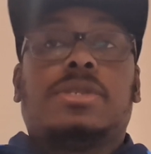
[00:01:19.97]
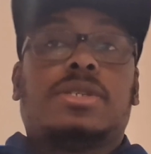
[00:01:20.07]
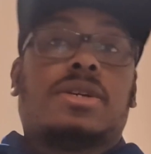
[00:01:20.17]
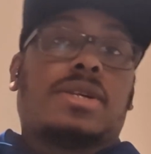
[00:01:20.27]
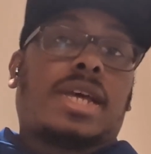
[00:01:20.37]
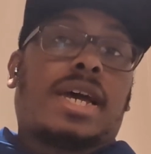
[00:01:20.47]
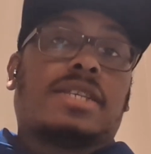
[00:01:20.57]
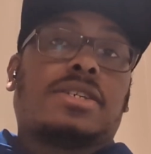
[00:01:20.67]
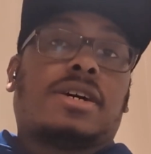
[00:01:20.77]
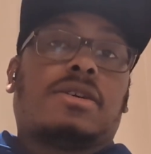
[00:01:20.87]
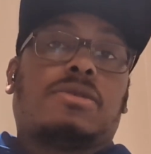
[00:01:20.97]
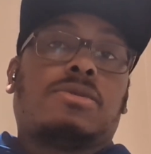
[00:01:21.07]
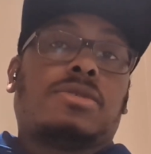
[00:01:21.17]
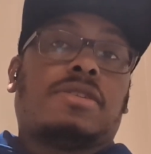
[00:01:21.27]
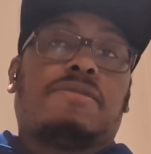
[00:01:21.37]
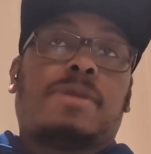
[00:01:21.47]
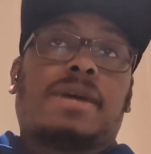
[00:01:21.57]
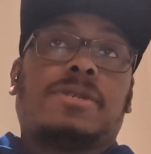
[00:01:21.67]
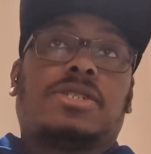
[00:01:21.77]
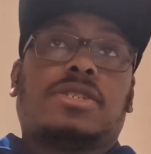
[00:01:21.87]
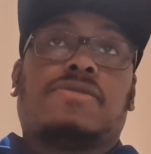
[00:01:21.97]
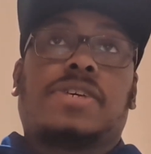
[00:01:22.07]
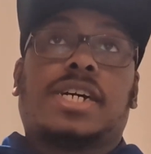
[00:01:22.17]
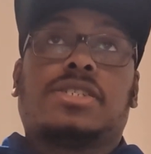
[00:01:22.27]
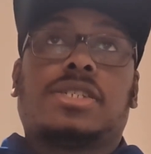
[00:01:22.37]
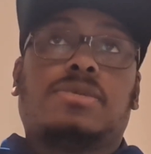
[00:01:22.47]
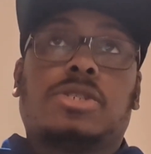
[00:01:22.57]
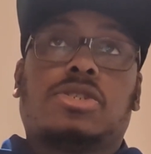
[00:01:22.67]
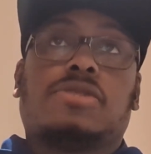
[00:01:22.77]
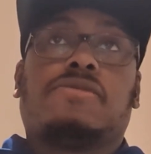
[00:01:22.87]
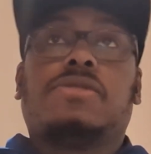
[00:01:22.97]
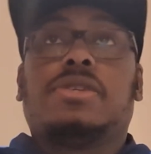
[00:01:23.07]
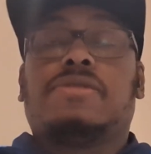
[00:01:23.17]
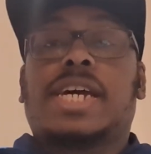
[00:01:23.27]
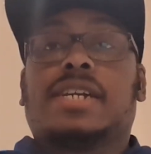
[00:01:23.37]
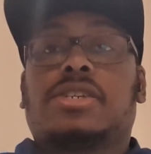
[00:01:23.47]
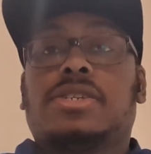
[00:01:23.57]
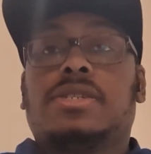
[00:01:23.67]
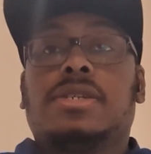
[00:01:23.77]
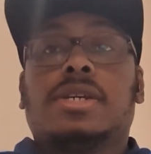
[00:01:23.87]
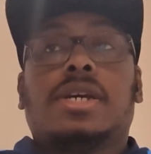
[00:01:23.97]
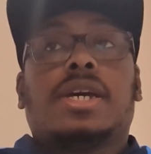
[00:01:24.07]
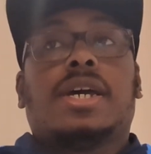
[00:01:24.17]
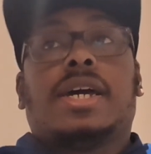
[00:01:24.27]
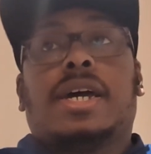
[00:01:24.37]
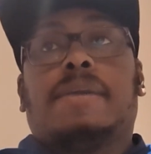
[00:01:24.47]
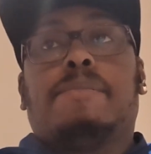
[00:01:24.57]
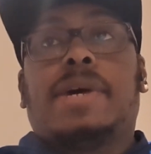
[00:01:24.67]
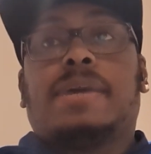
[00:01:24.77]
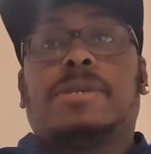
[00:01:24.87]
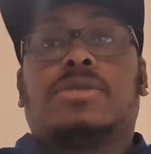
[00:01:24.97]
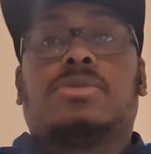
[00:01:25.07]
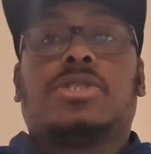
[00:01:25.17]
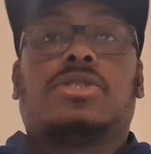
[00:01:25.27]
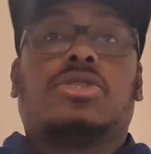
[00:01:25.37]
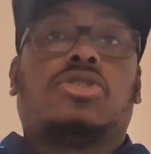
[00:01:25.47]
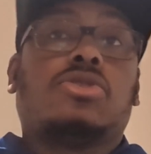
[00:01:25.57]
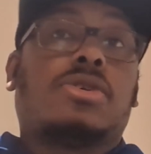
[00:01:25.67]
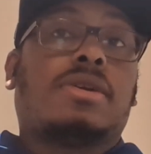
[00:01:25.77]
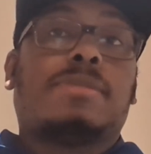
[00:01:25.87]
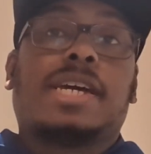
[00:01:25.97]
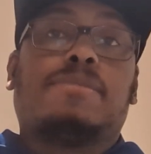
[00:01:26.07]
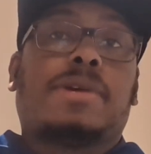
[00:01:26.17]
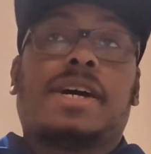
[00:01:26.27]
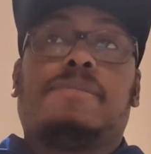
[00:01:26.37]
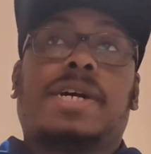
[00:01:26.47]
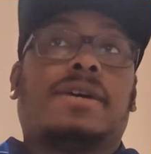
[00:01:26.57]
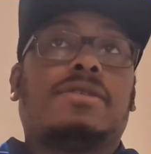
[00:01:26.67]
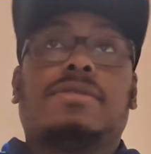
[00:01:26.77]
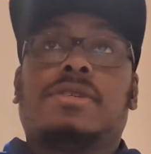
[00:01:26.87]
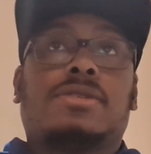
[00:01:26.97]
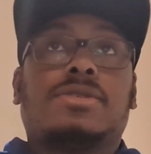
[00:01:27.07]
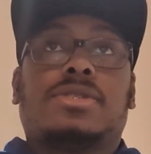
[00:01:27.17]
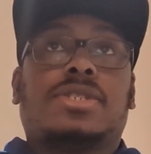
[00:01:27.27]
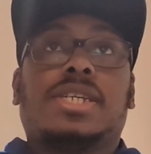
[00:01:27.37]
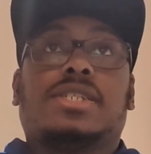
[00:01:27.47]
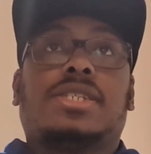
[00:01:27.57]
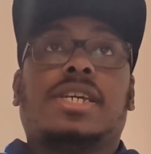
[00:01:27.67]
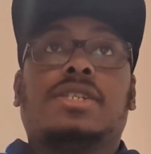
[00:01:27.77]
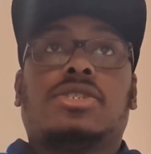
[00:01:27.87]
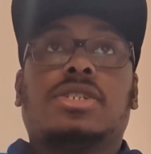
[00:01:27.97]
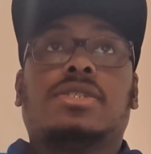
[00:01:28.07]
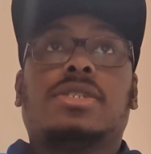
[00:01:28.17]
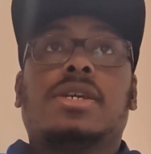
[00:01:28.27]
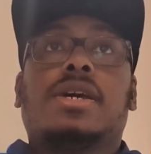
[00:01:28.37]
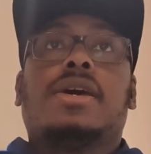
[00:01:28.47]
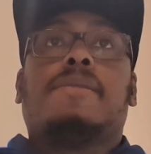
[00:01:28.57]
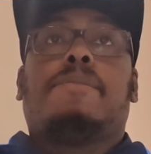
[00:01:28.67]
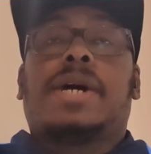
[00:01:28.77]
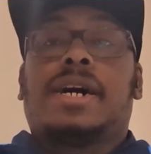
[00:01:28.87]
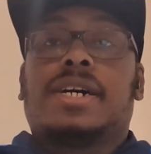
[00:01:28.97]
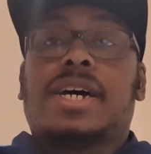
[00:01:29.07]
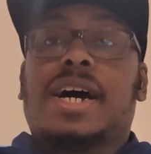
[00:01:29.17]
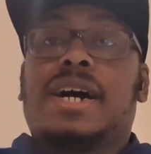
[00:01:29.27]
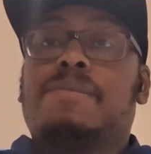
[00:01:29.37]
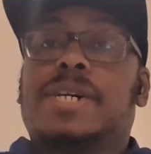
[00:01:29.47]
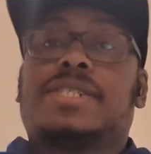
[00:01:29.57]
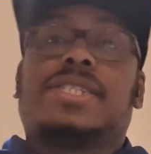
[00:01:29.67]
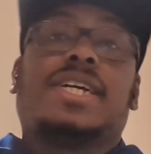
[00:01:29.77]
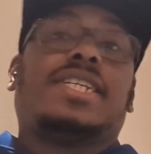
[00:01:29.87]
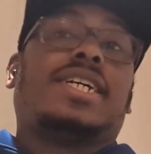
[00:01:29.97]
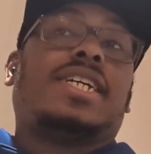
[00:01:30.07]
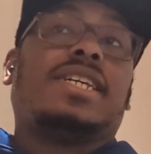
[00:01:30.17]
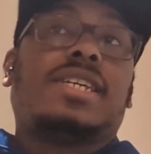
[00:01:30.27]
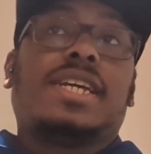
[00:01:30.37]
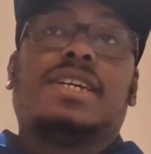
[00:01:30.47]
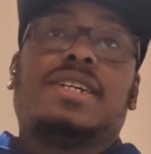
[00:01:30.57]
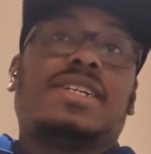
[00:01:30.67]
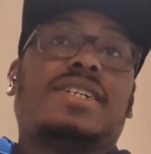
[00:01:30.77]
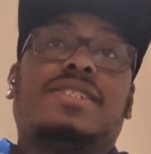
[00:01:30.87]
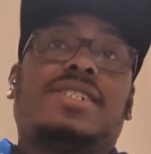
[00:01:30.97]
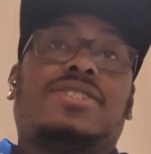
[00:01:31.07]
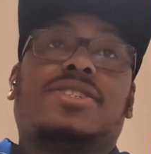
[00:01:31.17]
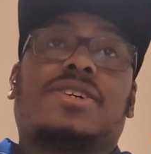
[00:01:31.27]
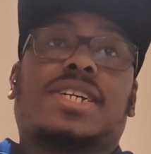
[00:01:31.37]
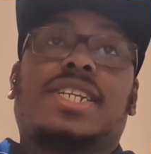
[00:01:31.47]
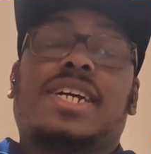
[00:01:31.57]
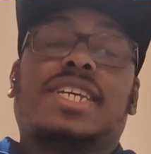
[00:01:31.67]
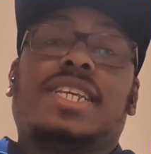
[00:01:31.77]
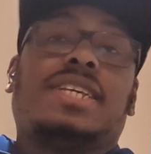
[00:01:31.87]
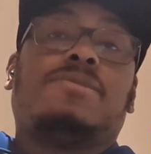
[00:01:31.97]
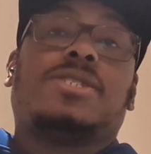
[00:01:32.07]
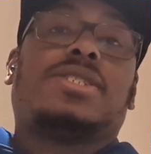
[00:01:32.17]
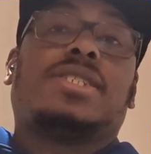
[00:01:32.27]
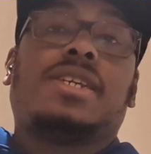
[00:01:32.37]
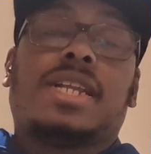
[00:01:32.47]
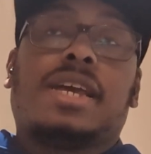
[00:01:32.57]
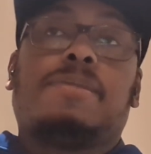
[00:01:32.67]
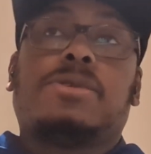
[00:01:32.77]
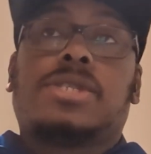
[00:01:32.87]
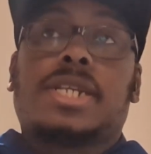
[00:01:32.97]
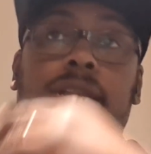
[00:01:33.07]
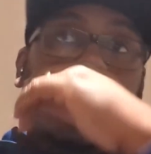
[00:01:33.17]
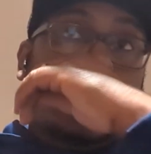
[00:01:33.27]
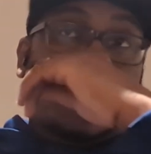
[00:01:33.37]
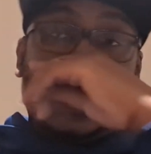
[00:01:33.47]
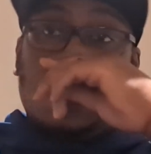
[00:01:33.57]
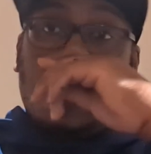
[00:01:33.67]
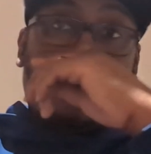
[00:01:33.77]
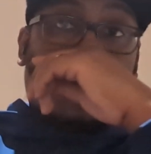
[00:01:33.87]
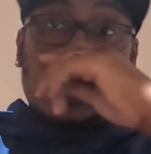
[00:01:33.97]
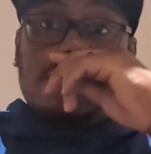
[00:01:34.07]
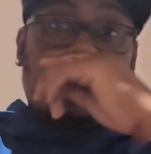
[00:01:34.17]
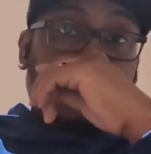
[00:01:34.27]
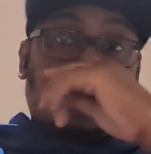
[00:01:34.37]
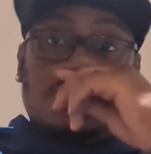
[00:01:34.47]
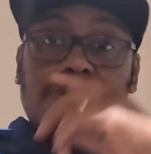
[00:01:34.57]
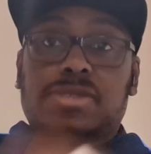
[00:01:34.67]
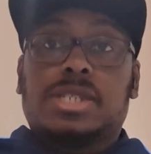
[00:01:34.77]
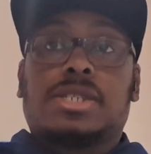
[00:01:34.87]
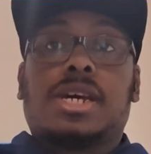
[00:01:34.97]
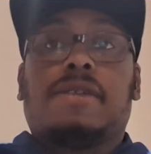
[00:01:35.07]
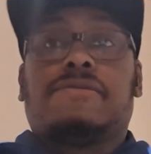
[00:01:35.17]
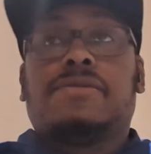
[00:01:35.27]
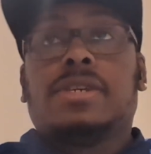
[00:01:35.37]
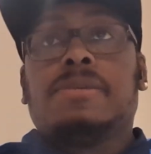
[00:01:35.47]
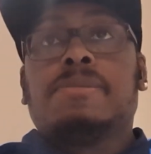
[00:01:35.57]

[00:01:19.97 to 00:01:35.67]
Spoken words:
you know, as are all of Babic's fights, it was just full of action. Babic was the shorter man by about a good 6 inches, but I must say that it's shocking that he was still able to land pretty much all of his stuff.